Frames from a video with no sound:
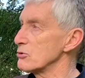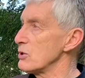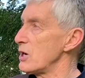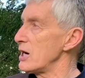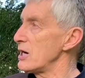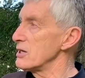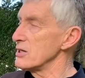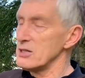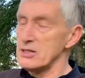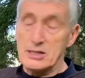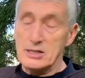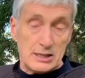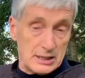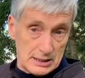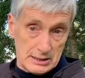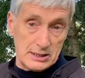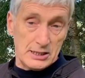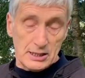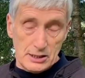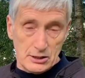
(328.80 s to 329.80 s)
Ireland, is
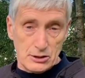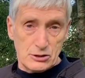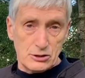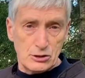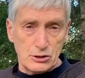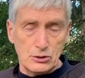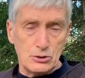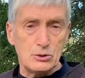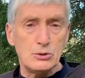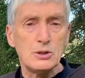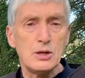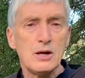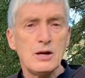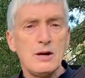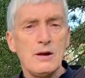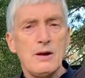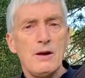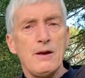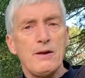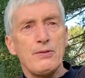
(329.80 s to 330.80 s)
here too.
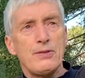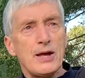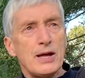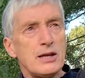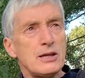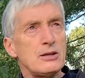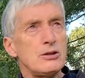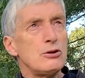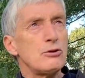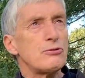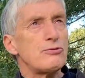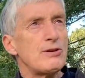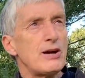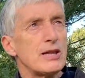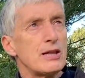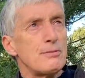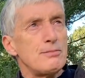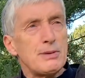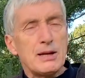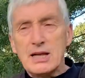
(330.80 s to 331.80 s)
Then you'll find
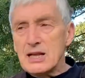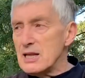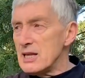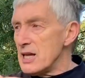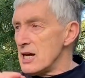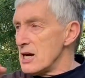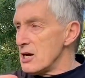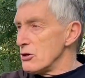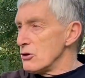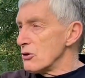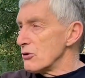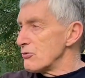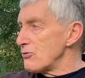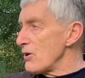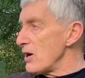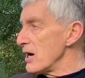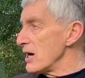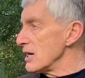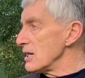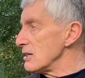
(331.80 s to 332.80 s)
the middle layer, you'll
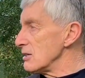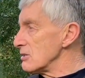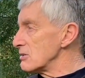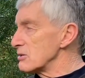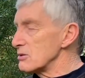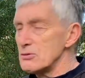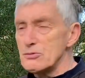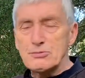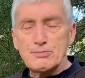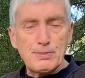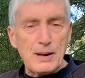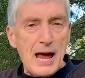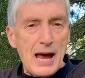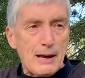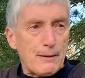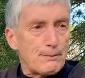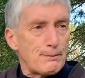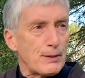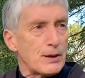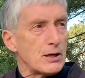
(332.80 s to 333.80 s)
find
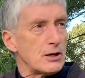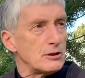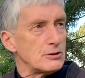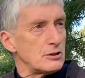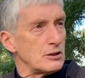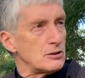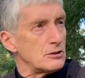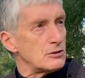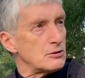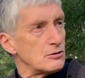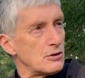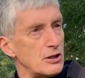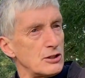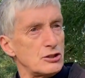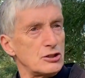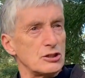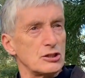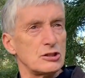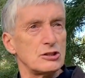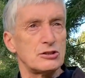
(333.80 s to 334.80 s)
blackbirds and
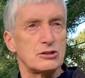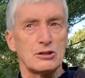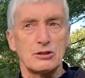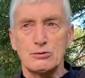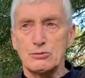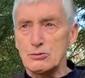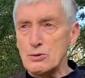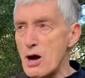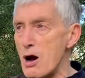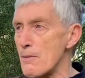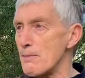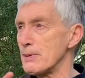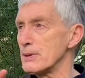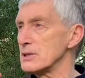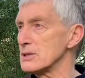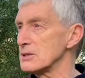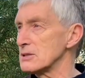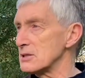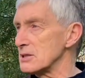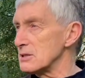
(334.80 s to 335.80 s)
thrushes and
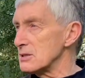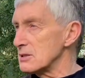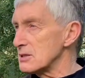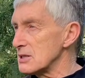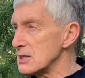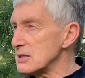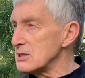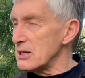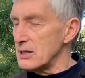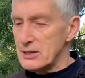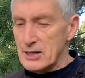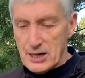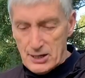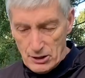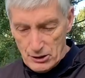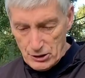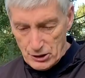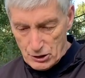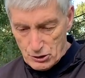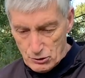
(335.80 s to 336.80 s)
robins and things. And then
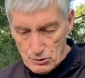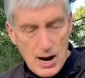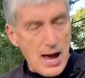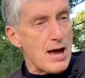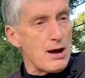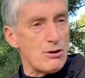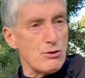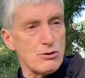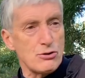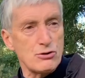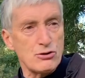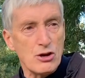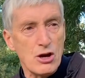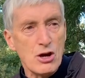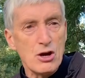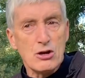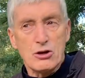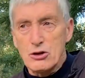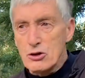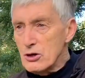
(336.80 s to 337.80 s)
on the ground,
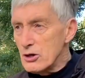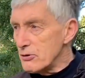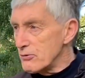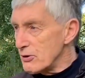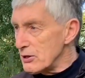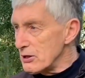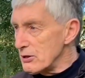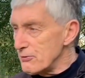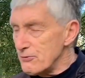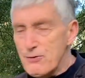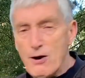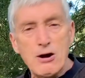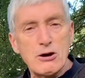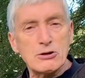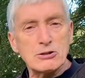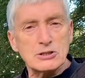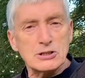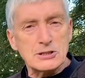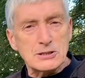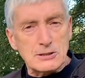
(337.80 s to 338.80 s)
you're going to find the
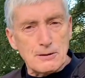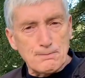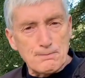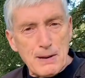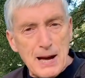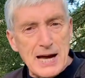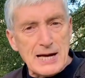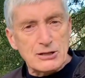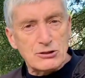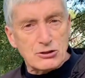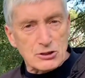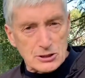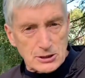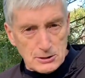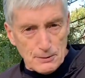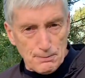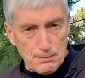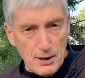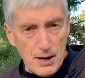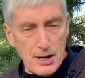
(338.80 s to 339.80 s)
foxes, the badgers, the
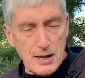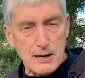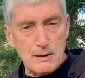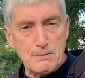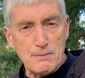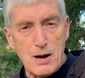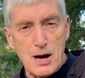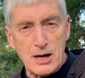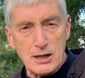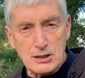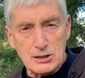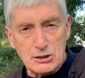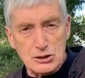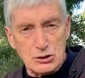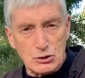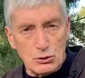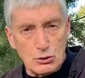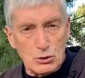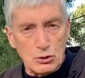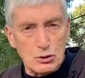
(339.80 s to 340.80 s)
pine martens
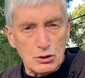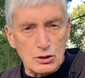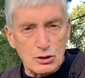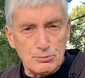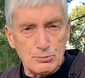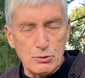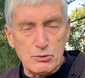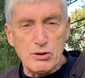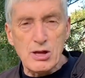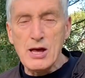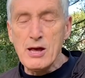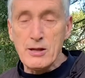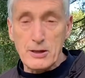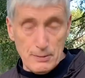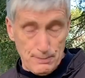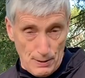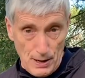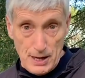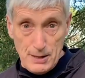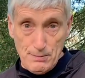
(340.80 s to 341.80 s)
all moving. The
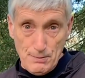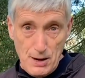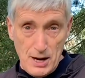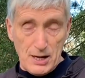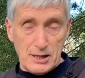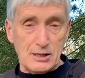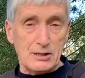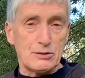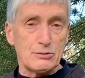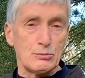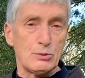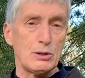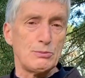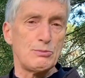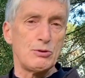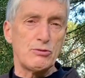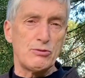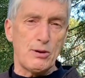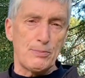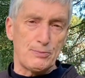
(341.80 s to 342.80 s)
pine marten will
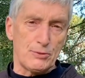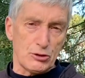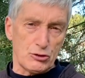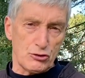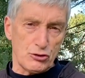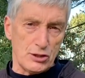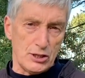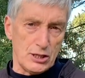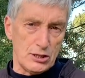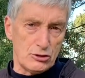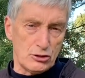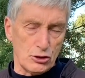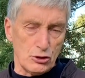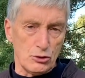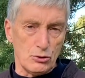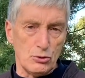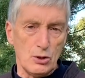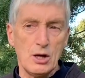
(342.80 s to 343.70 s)
move up the tree too.